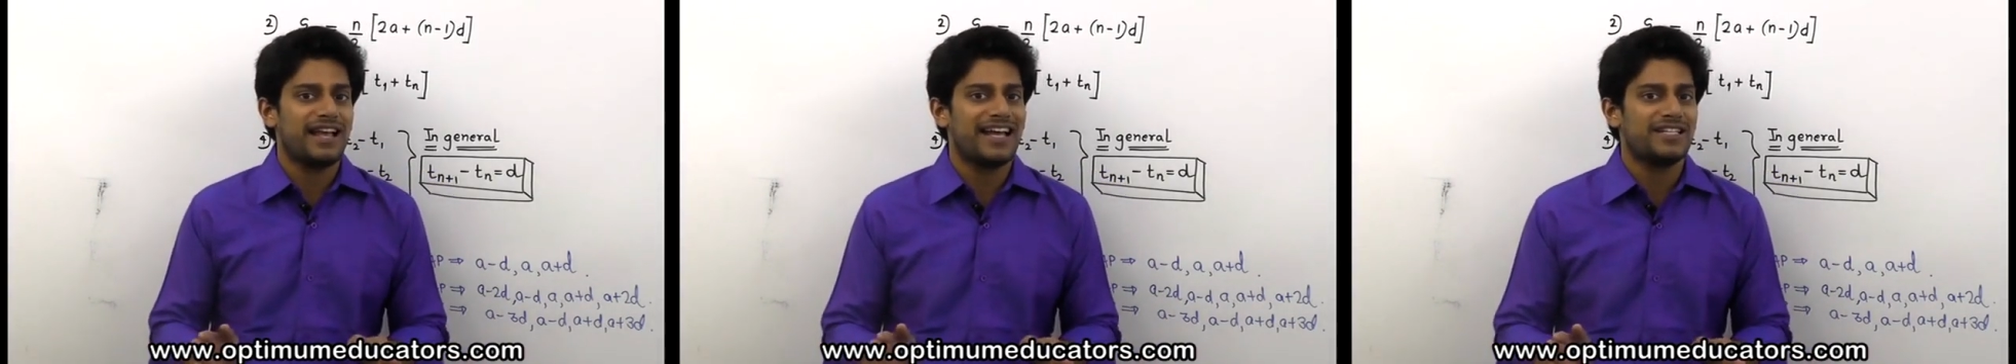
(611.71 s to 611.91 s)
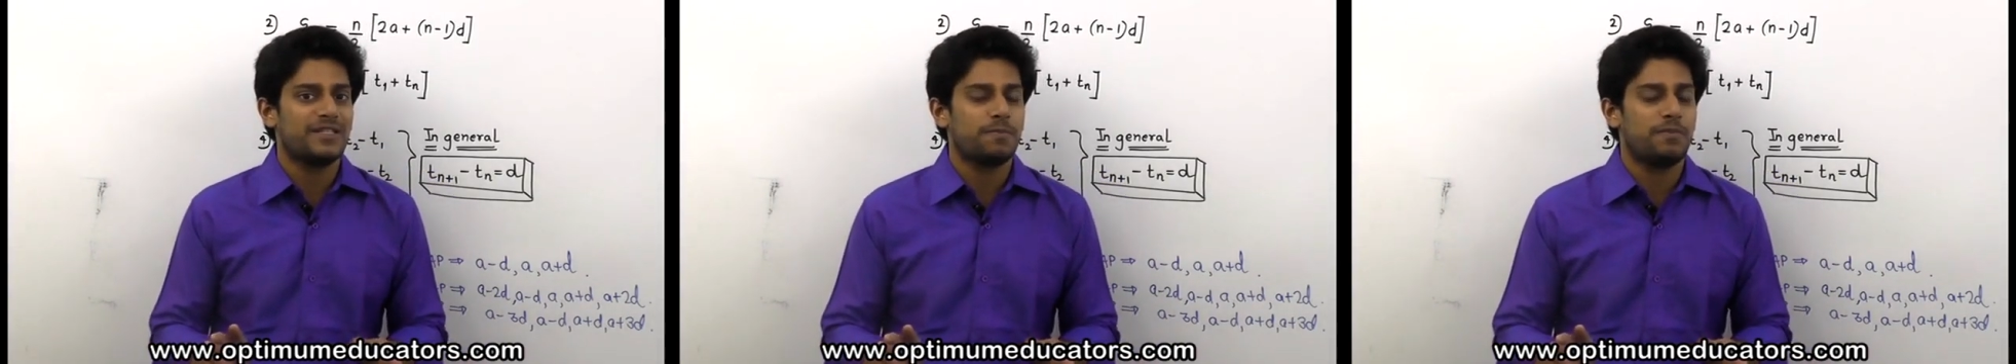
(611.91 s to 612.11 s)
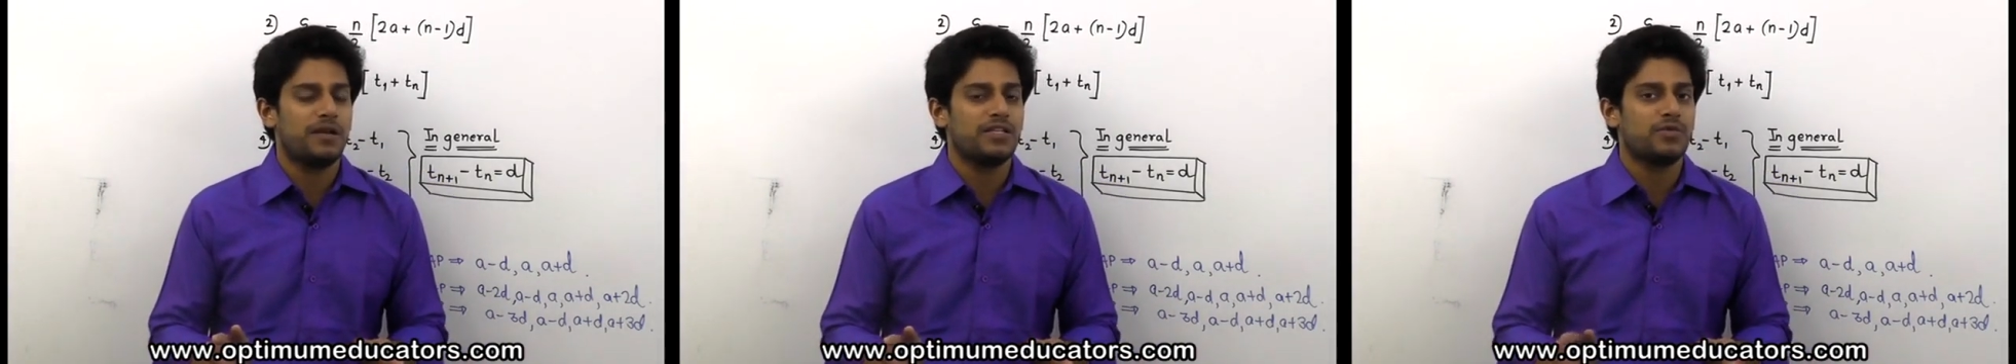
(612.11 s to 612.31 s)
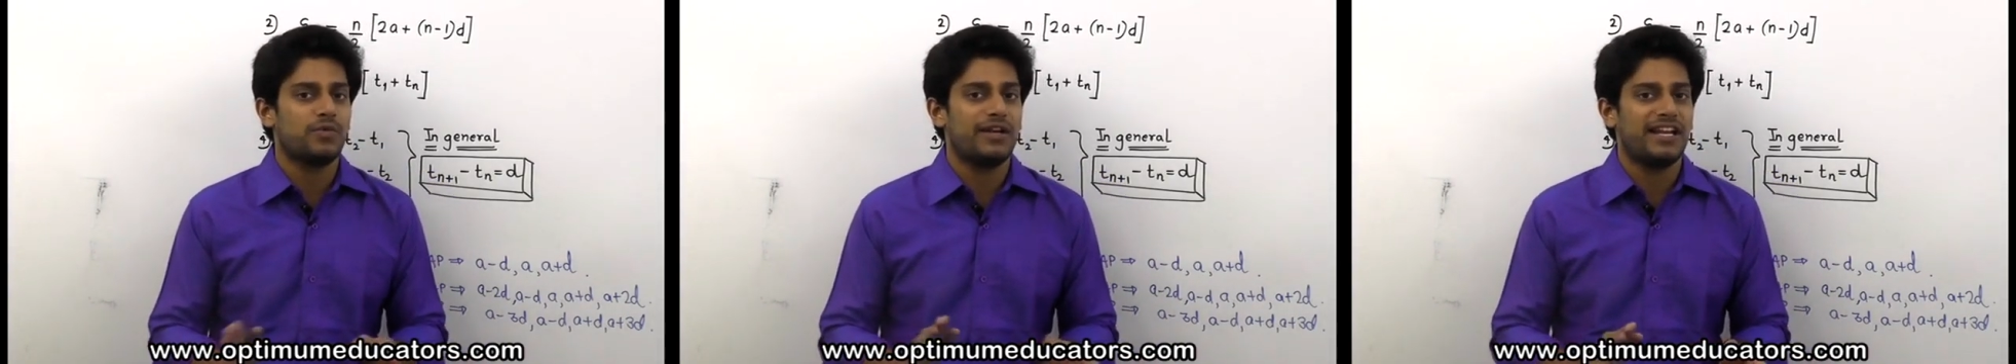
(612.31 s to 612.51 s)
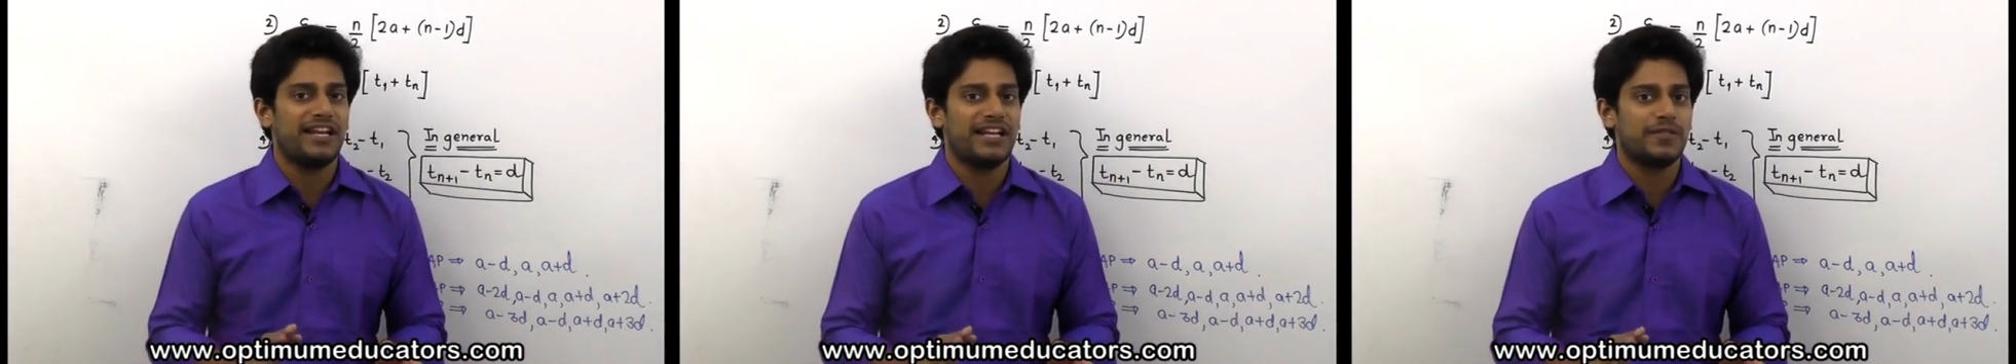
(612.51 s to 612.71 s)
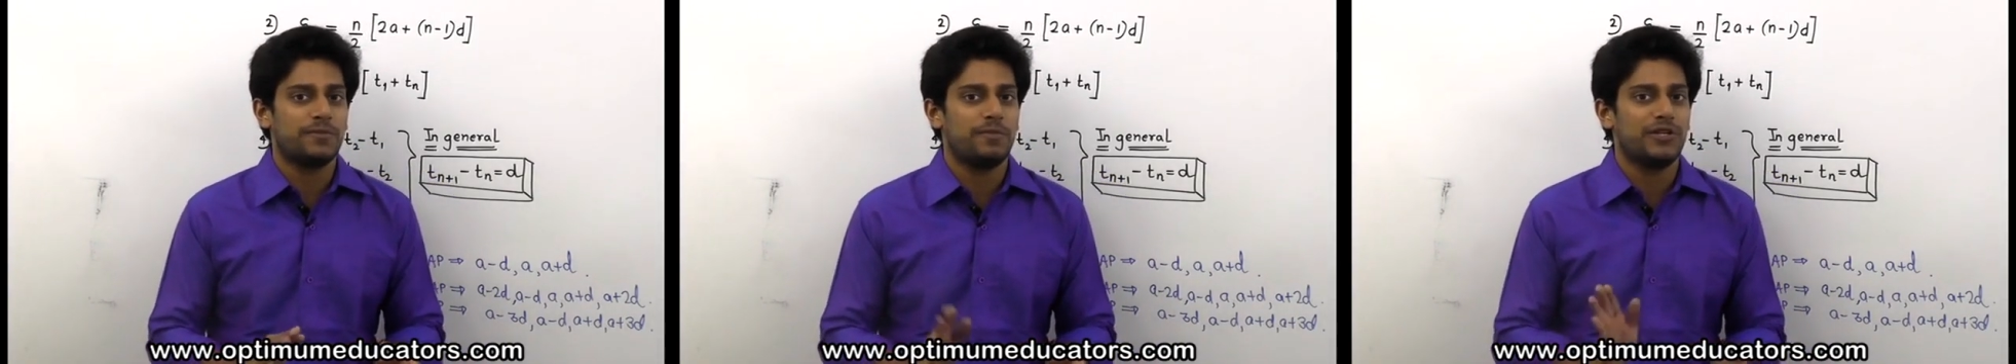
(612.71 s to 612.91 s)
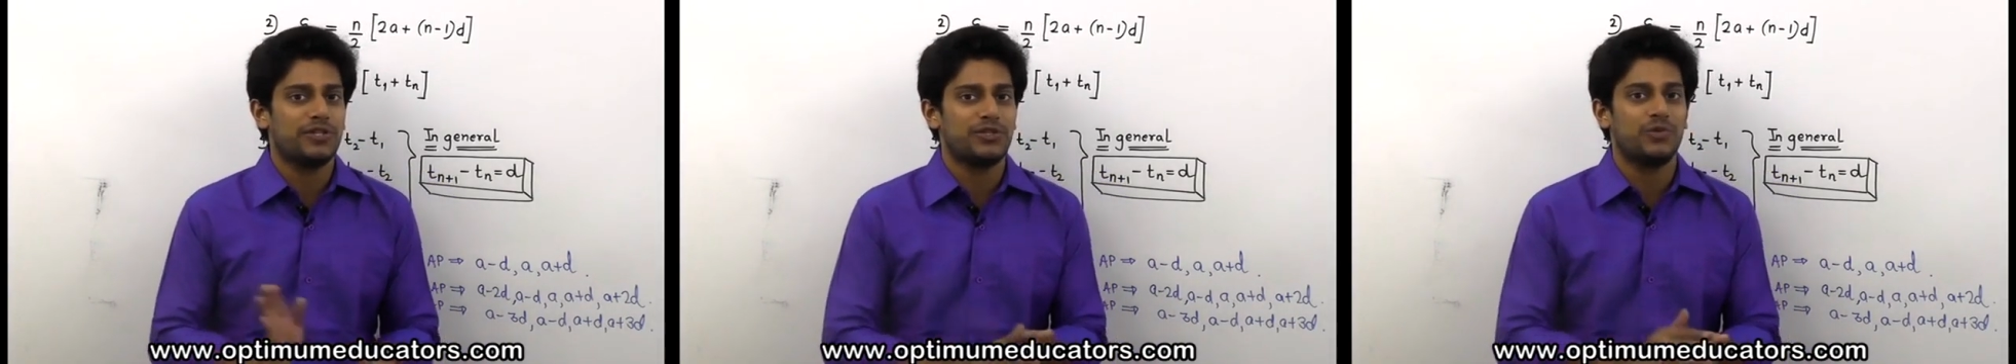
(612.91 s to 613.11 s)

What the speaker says: x plus 1 and x plus